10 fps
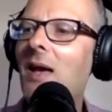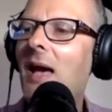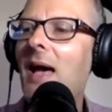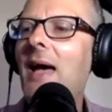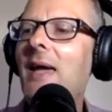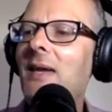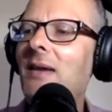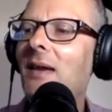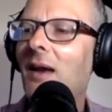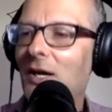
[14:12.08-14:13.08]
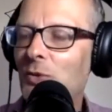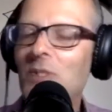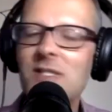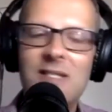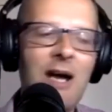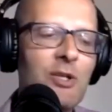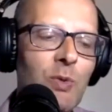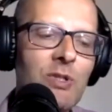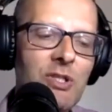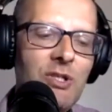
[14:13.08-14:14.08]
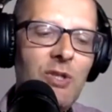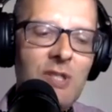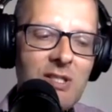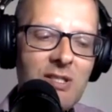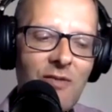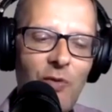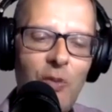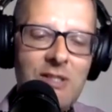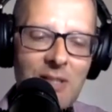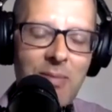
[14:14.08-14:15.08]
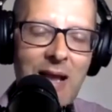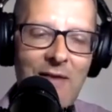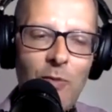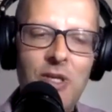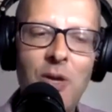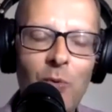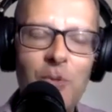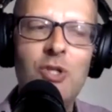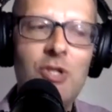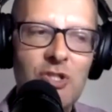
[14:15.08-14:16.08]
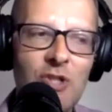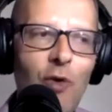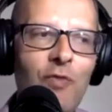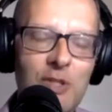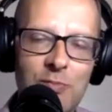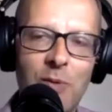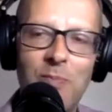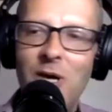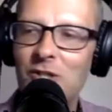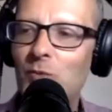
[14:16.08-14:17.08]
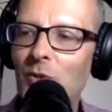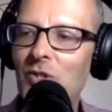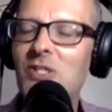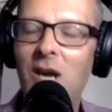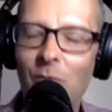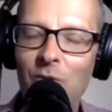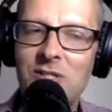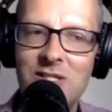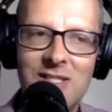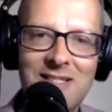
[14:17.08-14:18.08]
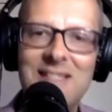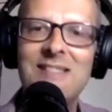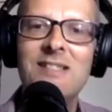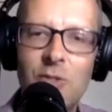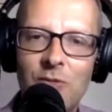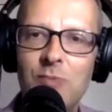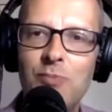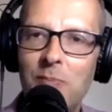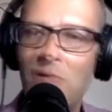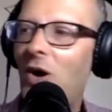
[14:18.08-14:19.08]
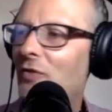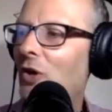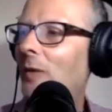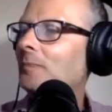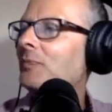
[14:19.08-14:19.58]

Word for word: hey, I just want to say, I just want to use this as a voicing platform. I don't want you to solve this problem. I just want you to, I want to just listen to this problem that I've got.